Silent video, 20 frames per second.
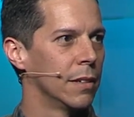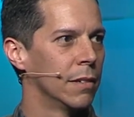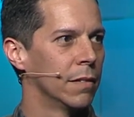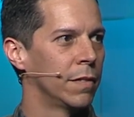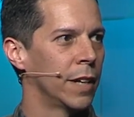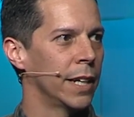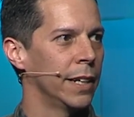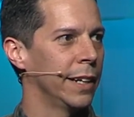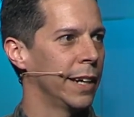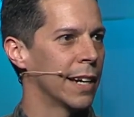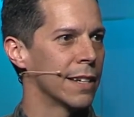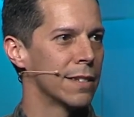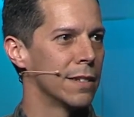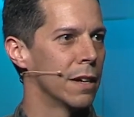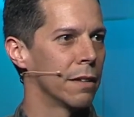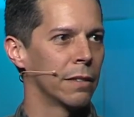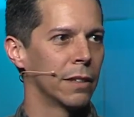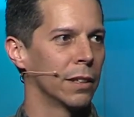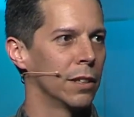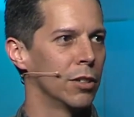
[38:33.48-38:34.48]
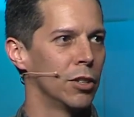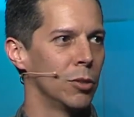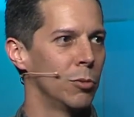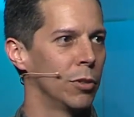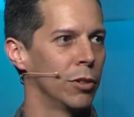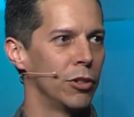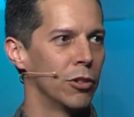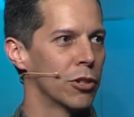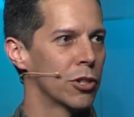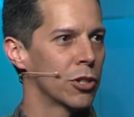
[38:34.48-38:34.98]
Fighting has nothing to do
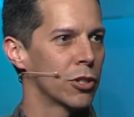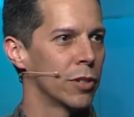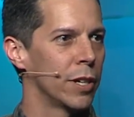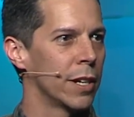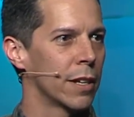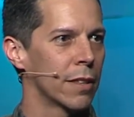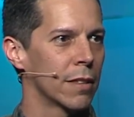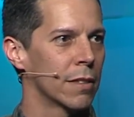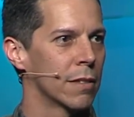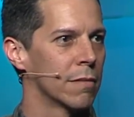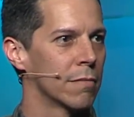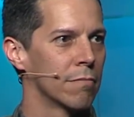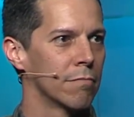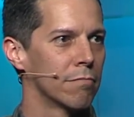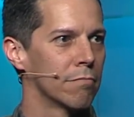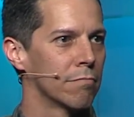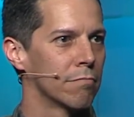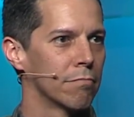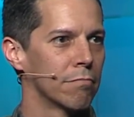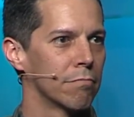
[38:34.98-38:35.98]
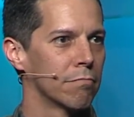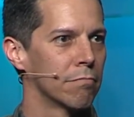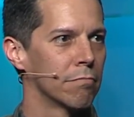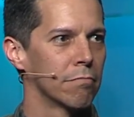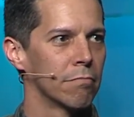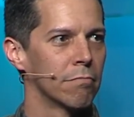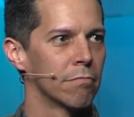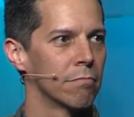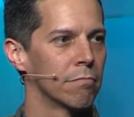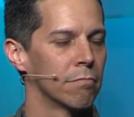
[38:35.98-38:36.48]
with your strength,
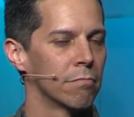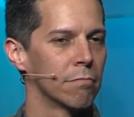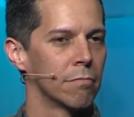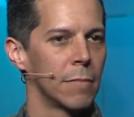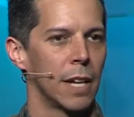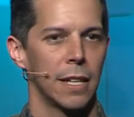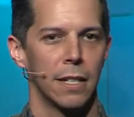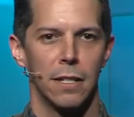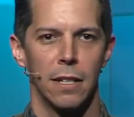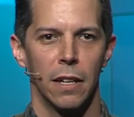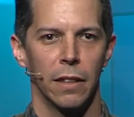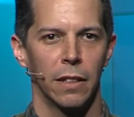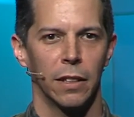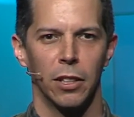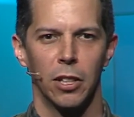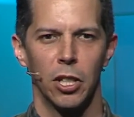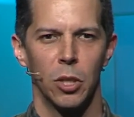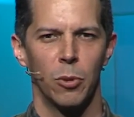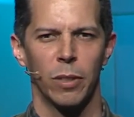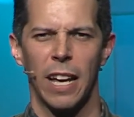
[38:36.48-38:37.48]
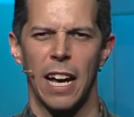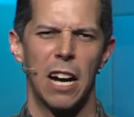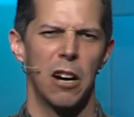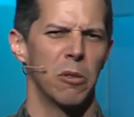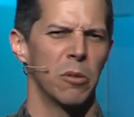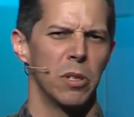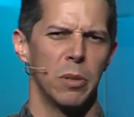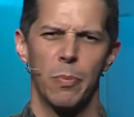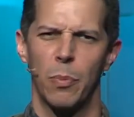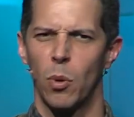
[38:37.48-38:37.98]
has nothing to do with how
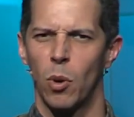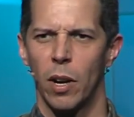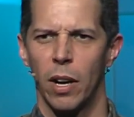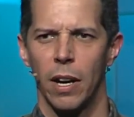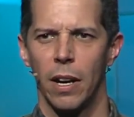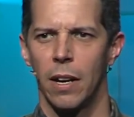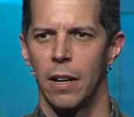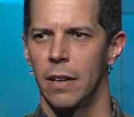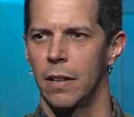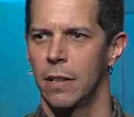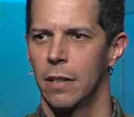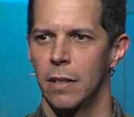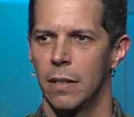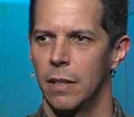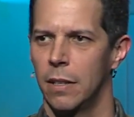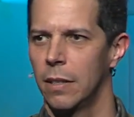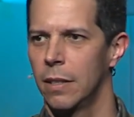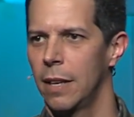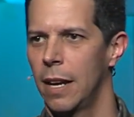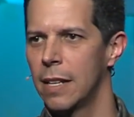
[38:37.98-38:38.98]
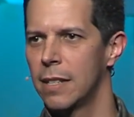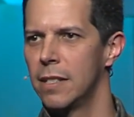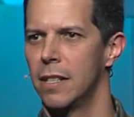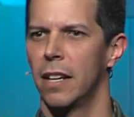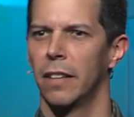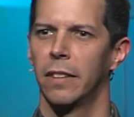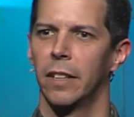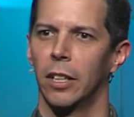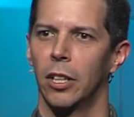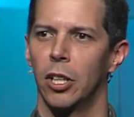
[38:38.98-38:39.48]
you pray, has
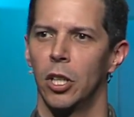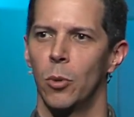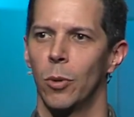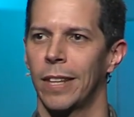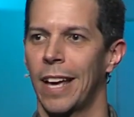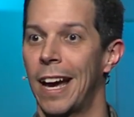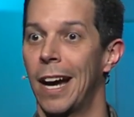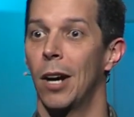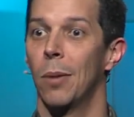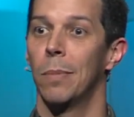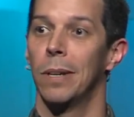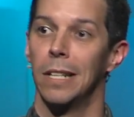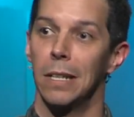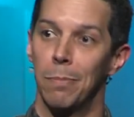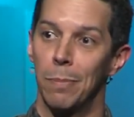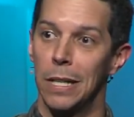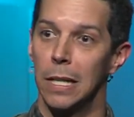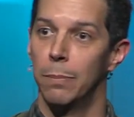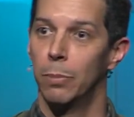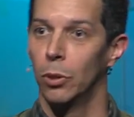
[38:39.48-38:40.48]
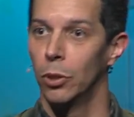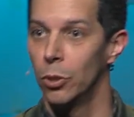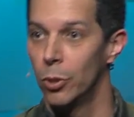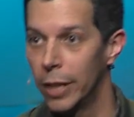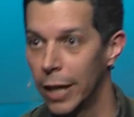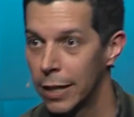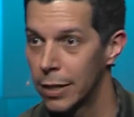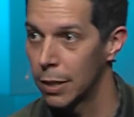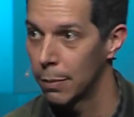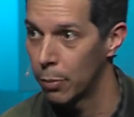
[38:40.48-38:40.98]
nothing to do with how many people you
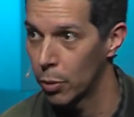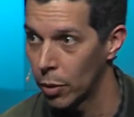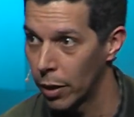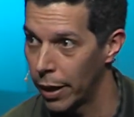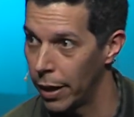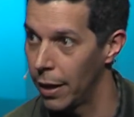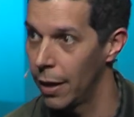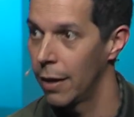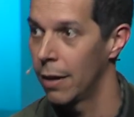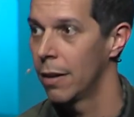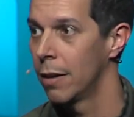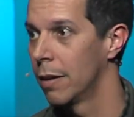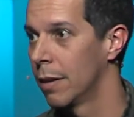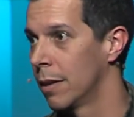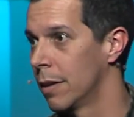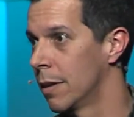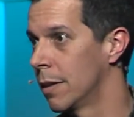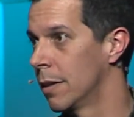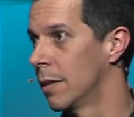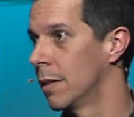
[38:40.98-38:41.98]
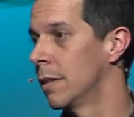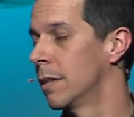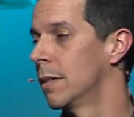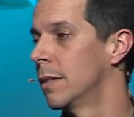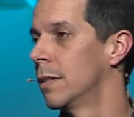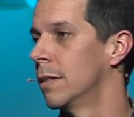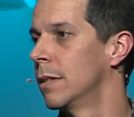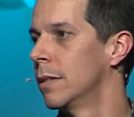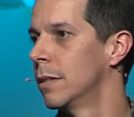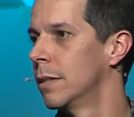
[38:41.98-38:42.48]
get to pray.
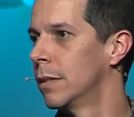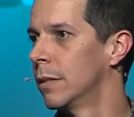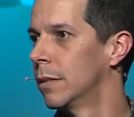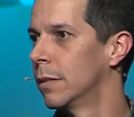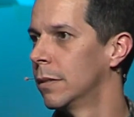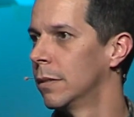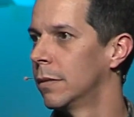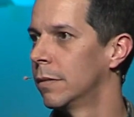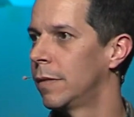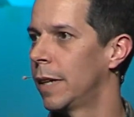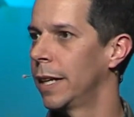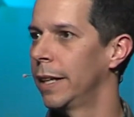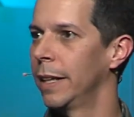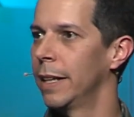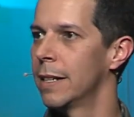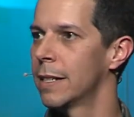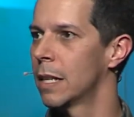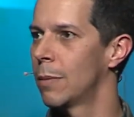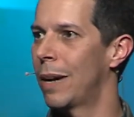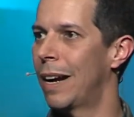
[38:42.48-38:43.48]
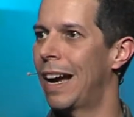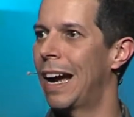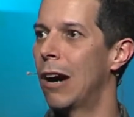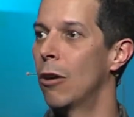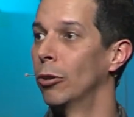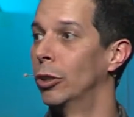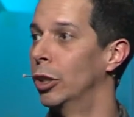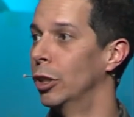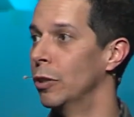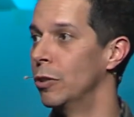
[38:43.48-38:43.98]
Fighting isn't about
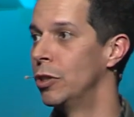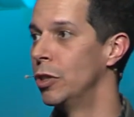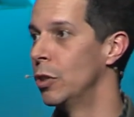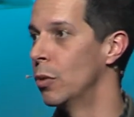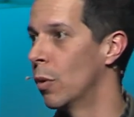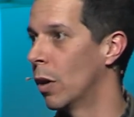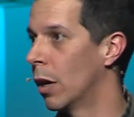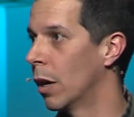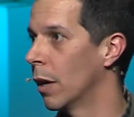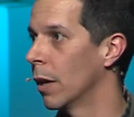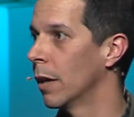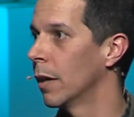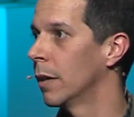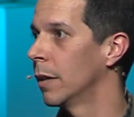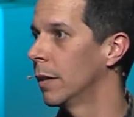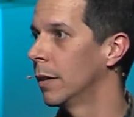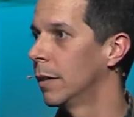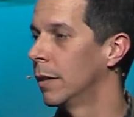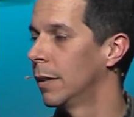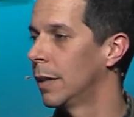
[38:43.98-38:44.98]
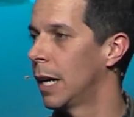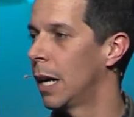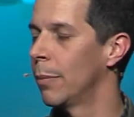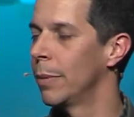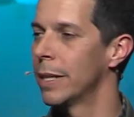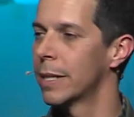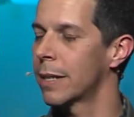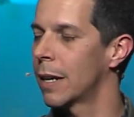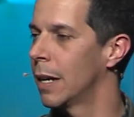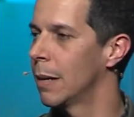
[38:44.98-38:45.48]
how good you are, how
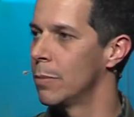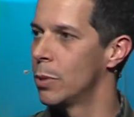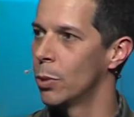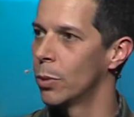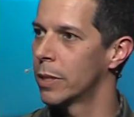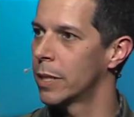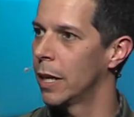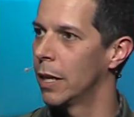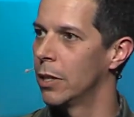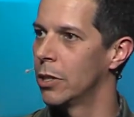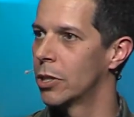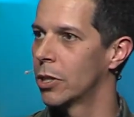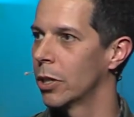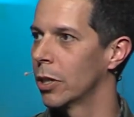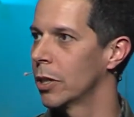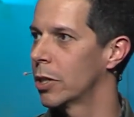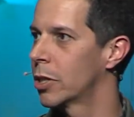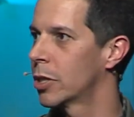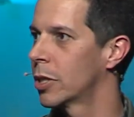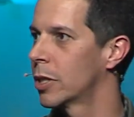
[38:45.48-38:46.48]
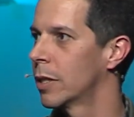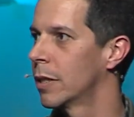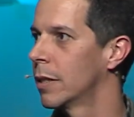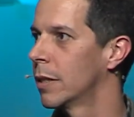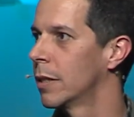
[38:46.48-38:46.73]
many times you attend church.